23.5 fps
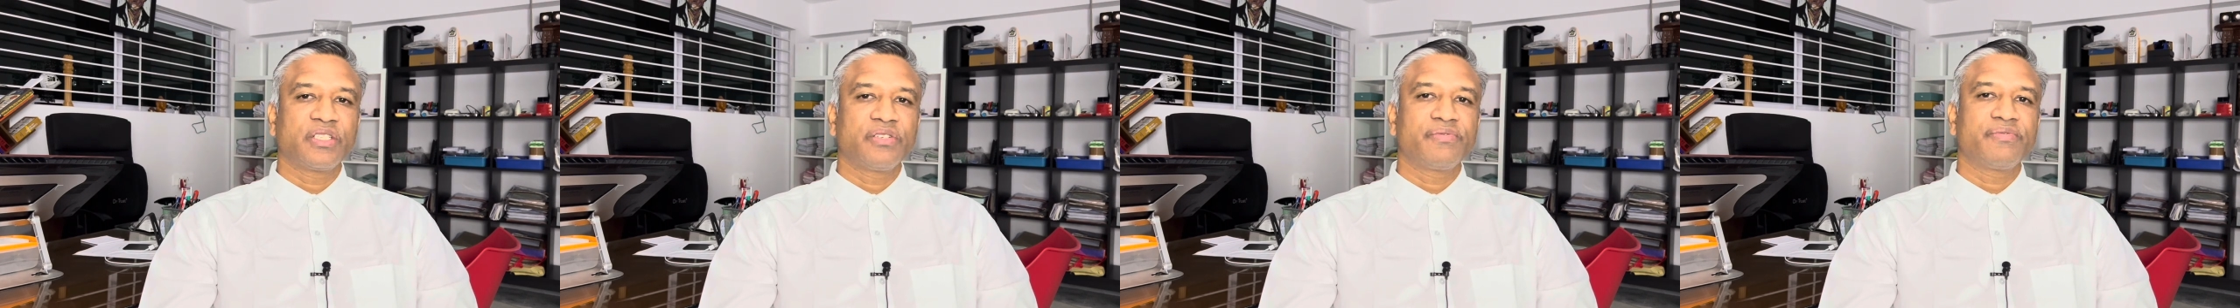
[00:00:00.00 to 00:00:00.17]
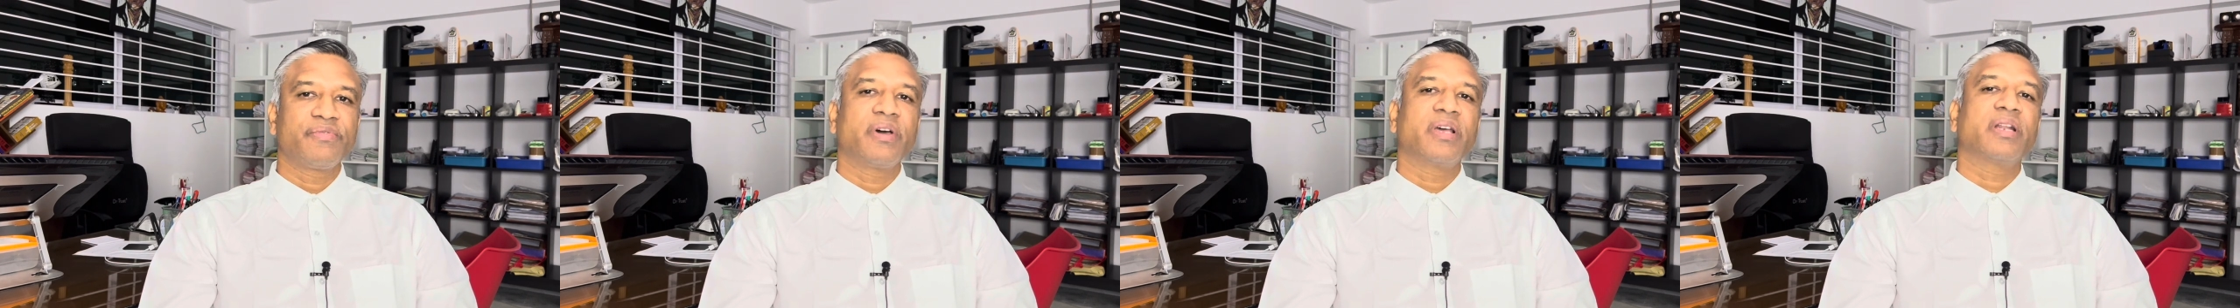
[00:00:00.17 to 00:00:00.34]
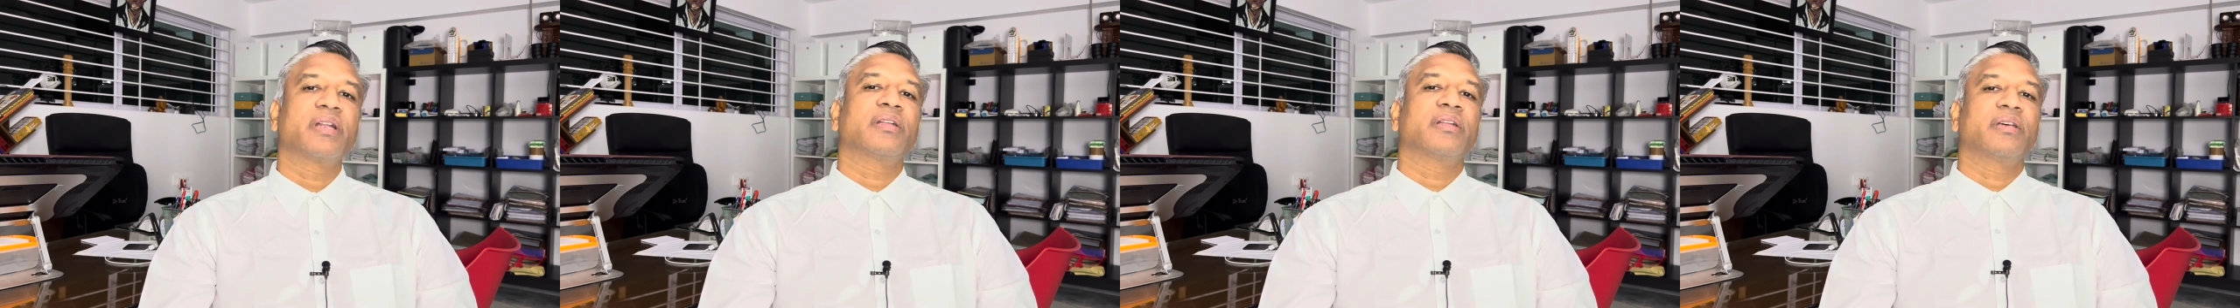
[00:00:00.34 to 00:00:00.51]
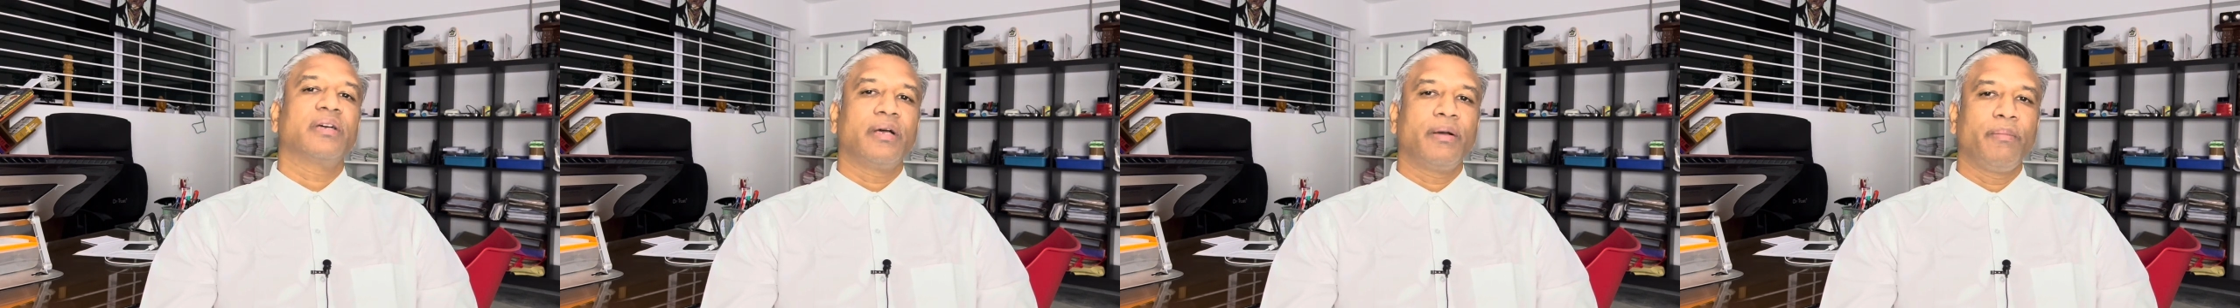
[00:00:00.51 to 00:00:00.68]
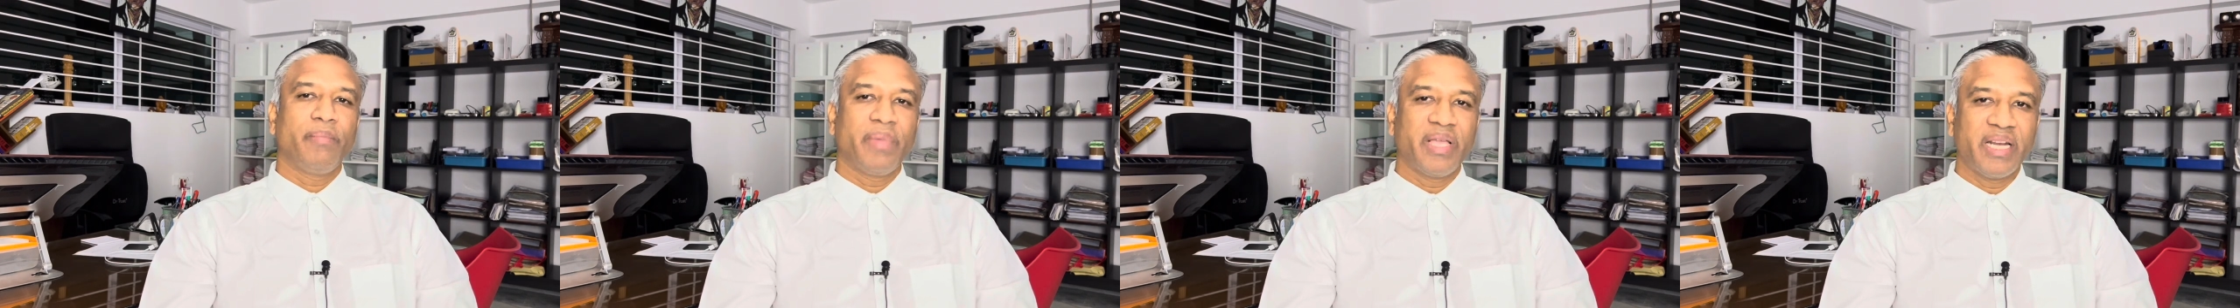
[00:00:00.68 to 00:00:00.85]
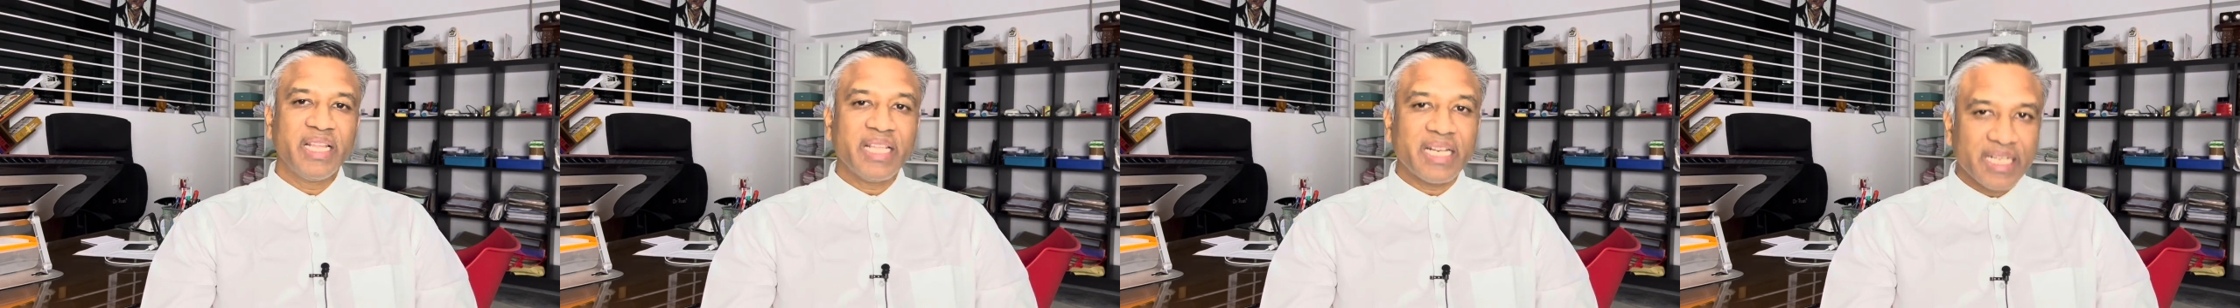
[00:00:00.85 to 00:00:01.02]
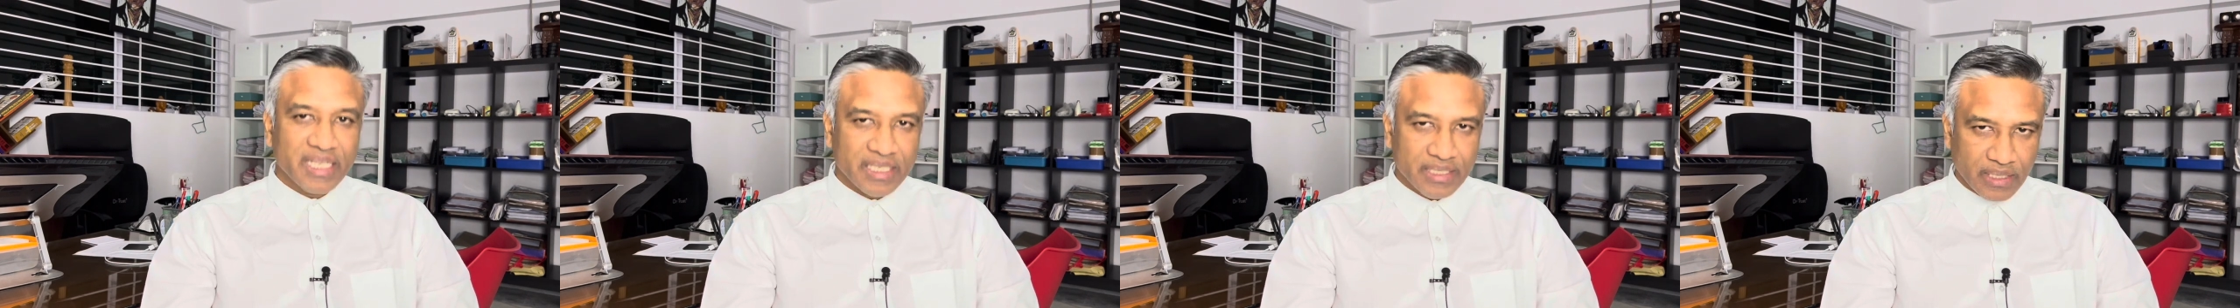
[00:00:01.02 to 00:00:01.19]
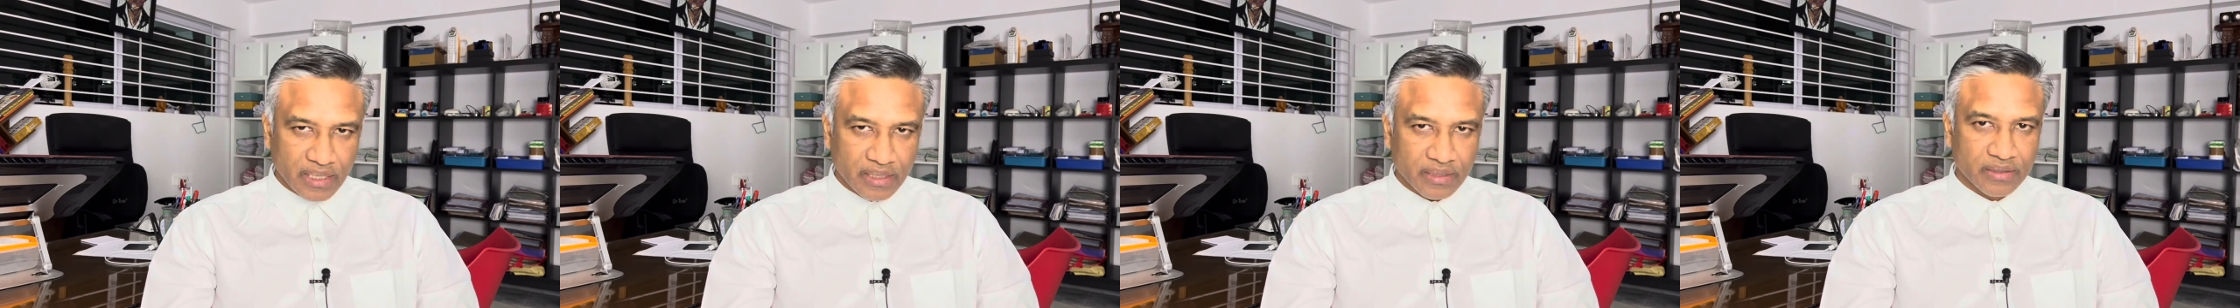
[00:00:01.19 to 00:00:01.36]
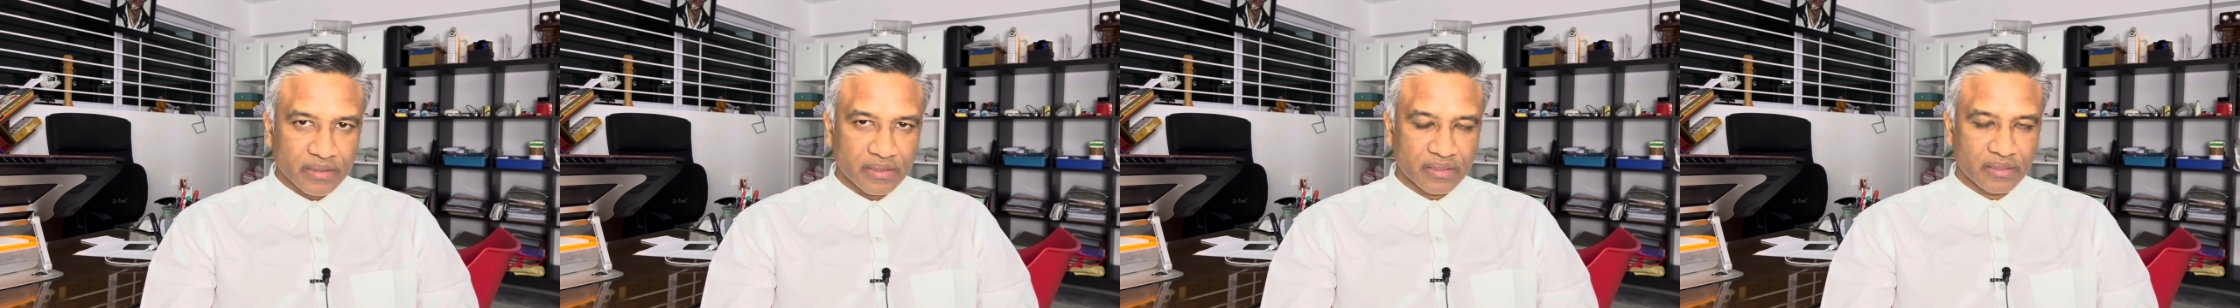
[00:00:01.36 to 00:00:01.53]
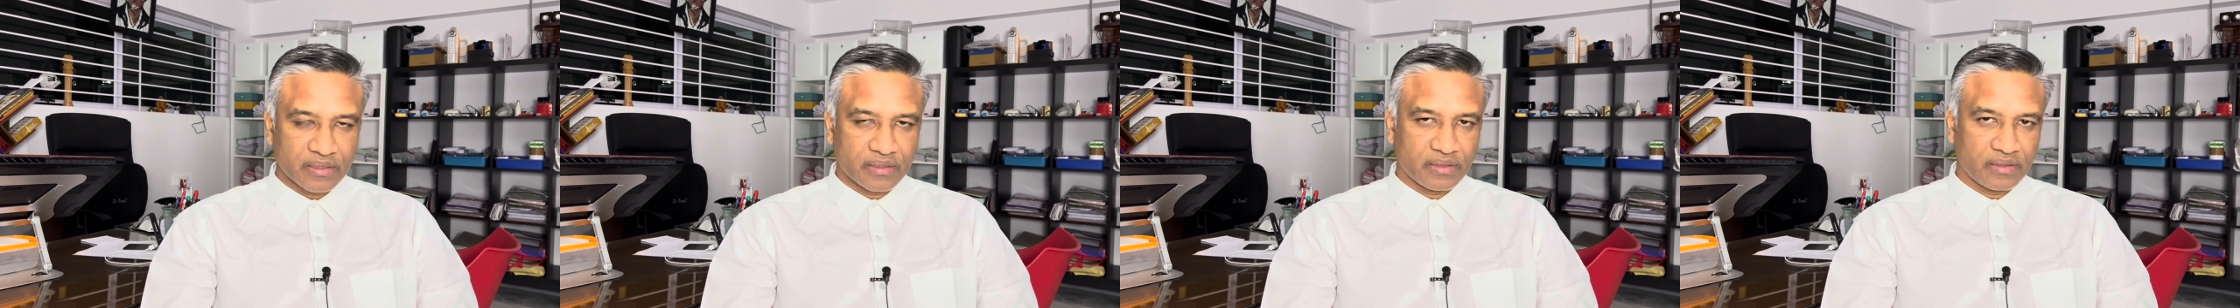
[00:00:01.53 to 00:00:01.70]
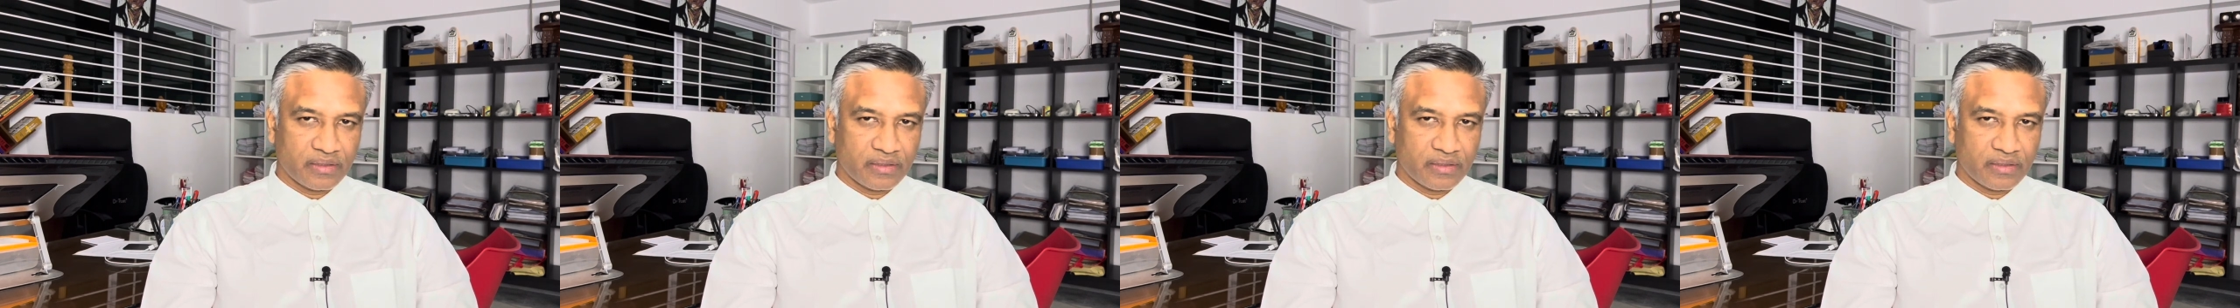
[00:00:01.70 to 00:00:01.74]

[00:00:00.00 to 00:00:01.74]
for many reasons.